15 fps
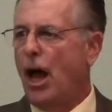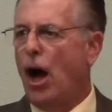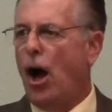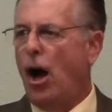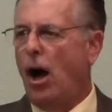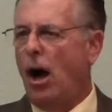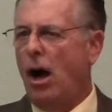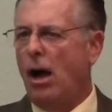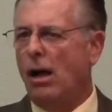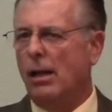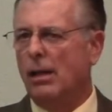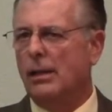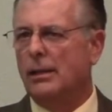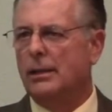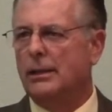
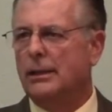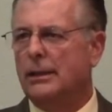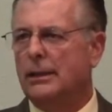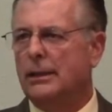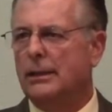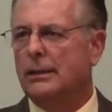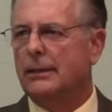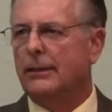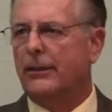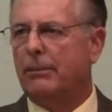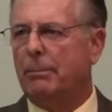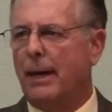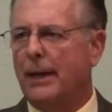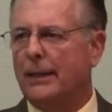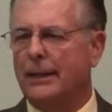All
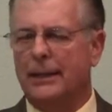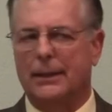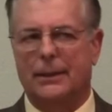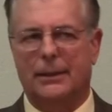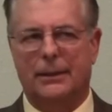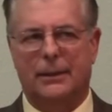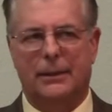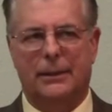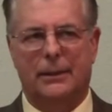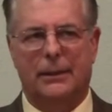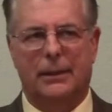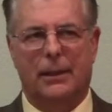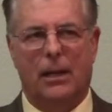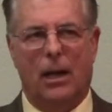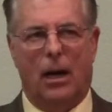despondent.
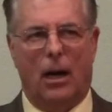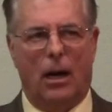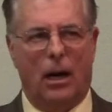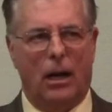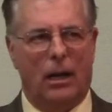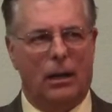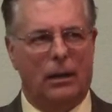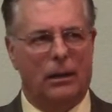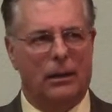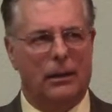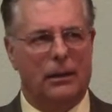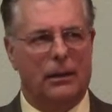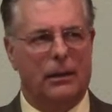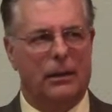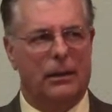All
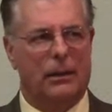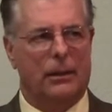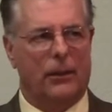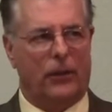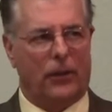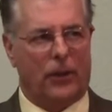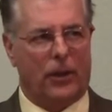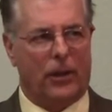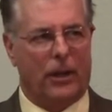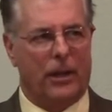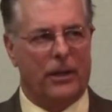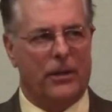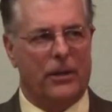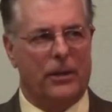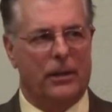
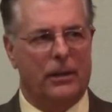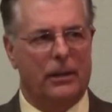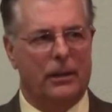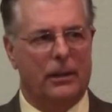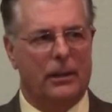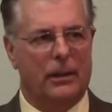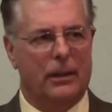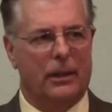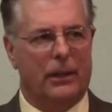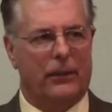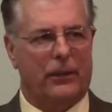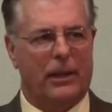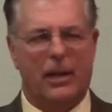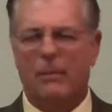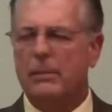discouraged.
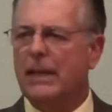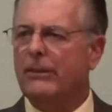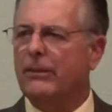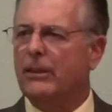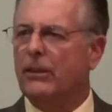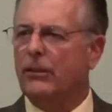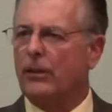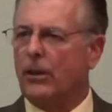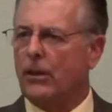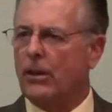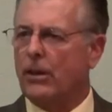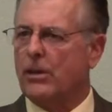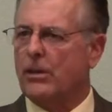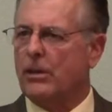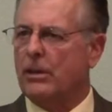Some even
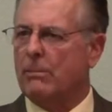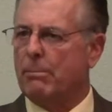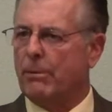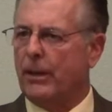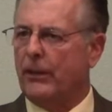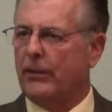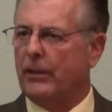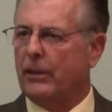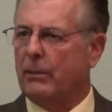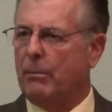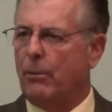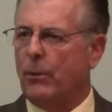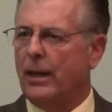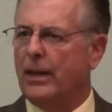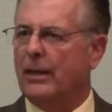discouraged and depressed to the
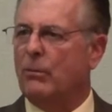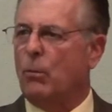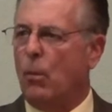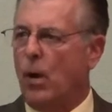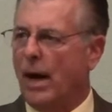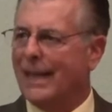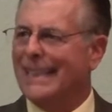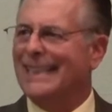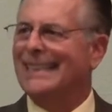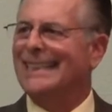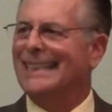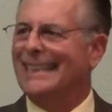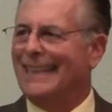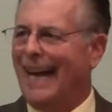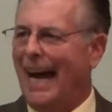point of wanting to
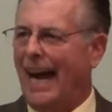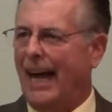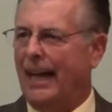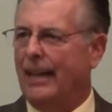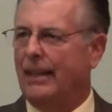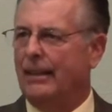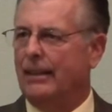die.